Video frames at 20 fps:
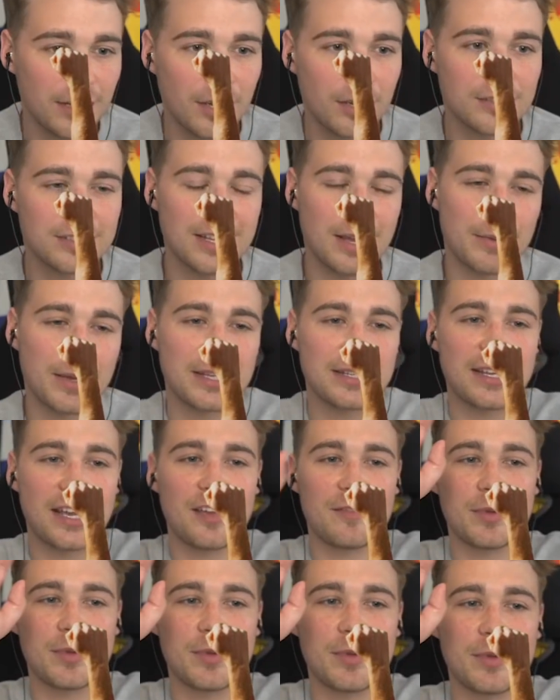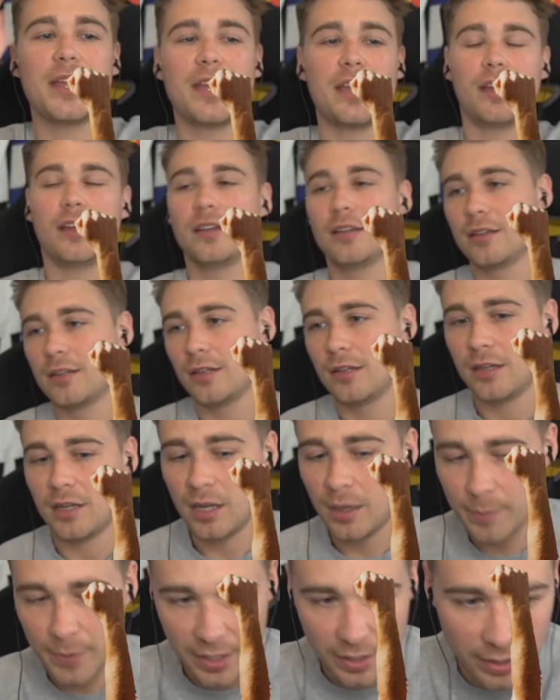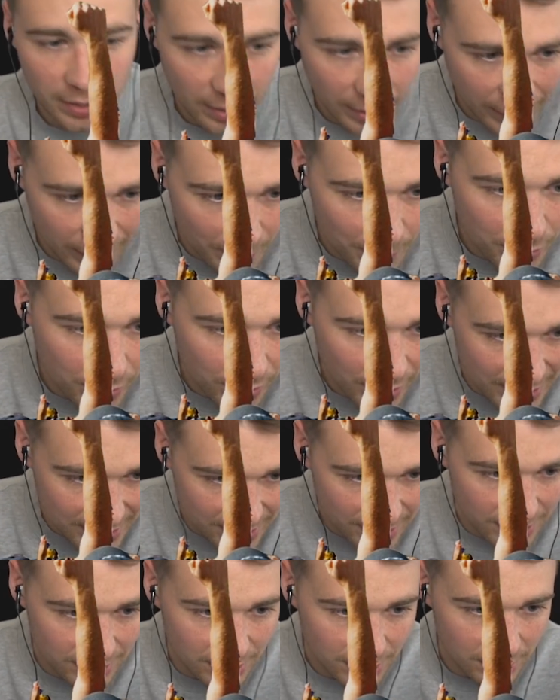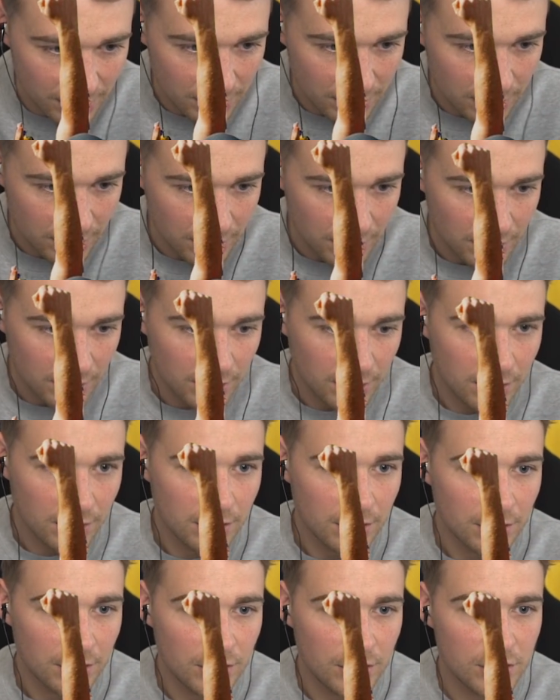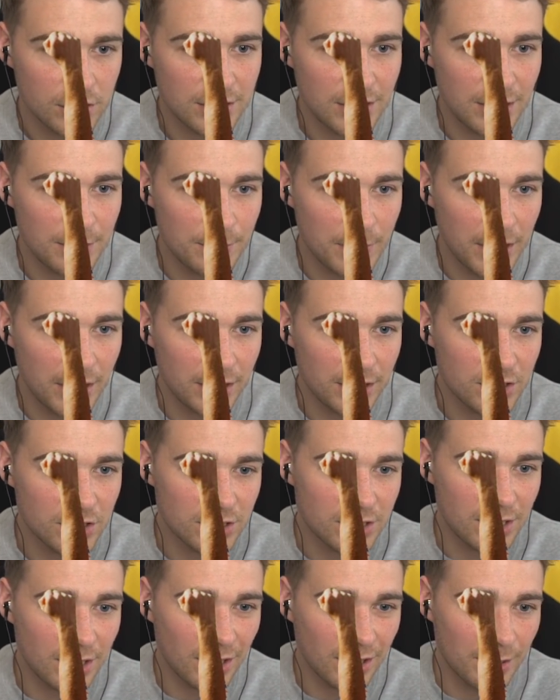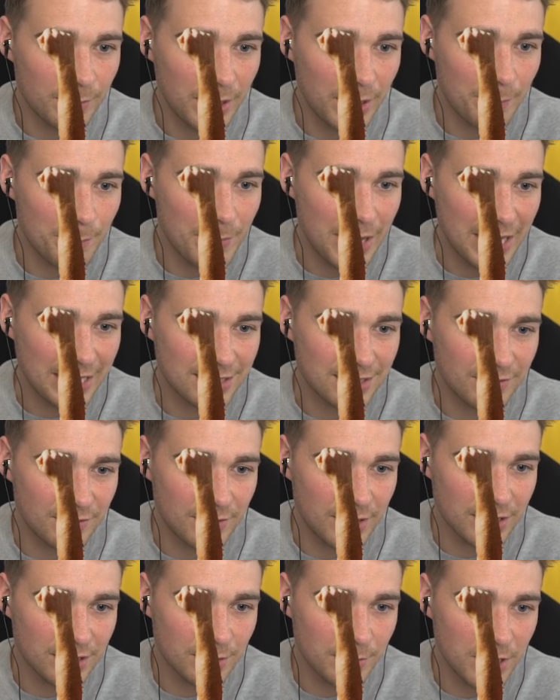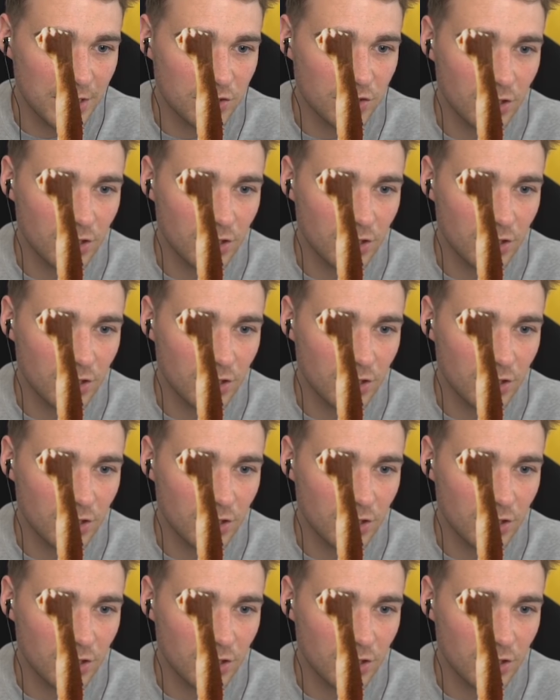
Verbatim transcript: No, Statman David, I'm here. I'm here and I'm present. I just need me. Just need. I'm going to be a massive. There's going to be a